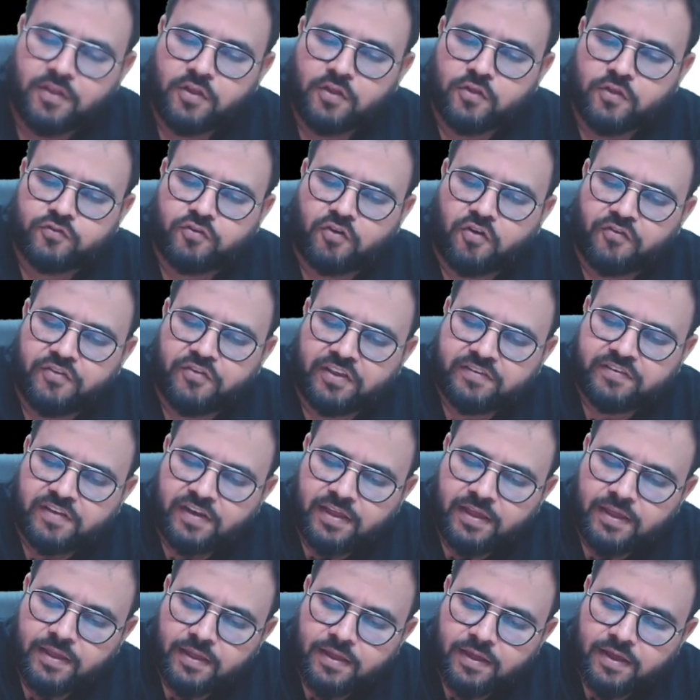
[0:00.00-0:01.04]
So
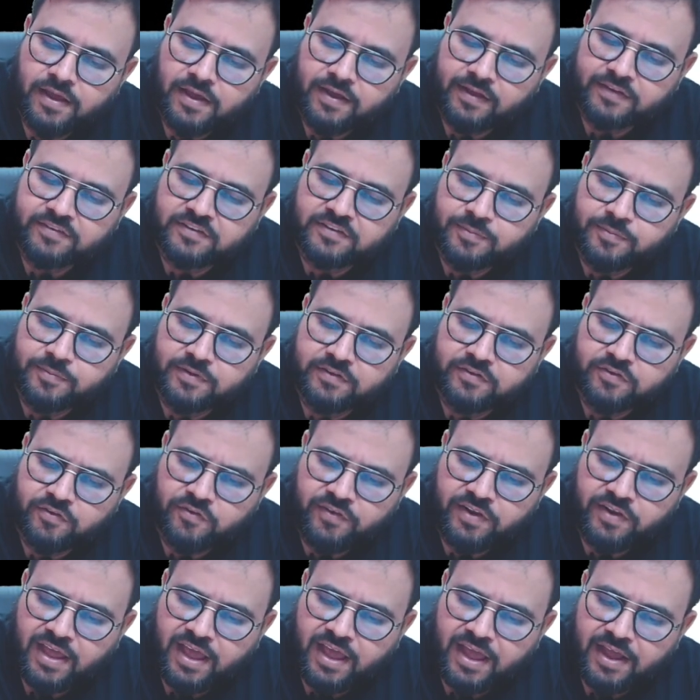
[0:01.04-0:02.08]
obviously, customers
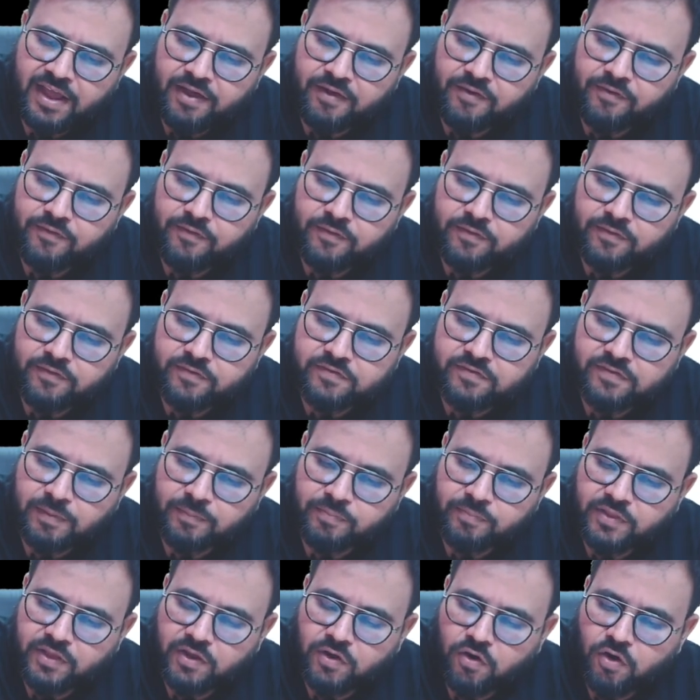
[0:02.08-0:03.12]
will have
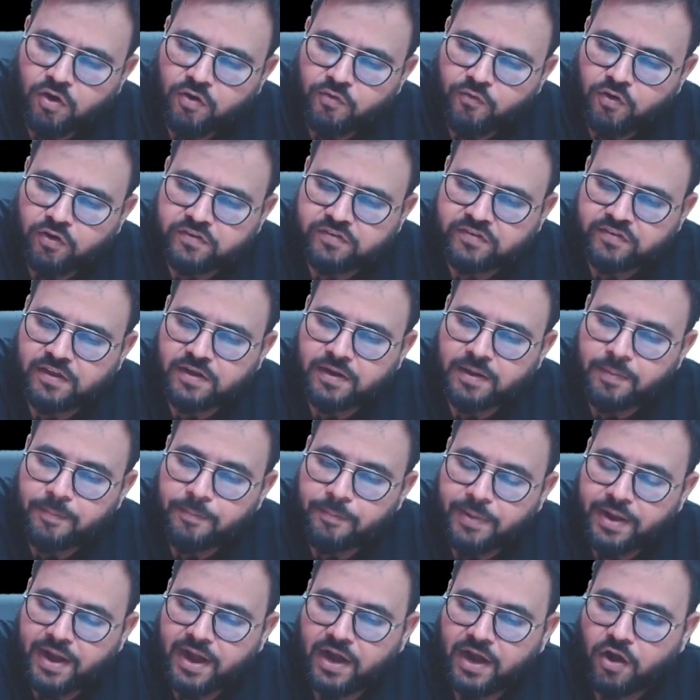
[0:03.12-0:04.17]
something called what, sir?
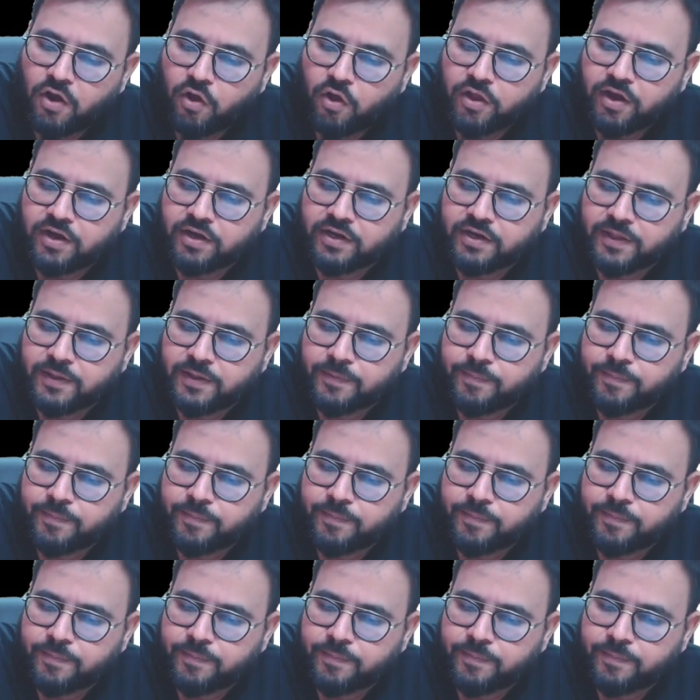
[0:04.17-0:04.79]
Brand loyalty.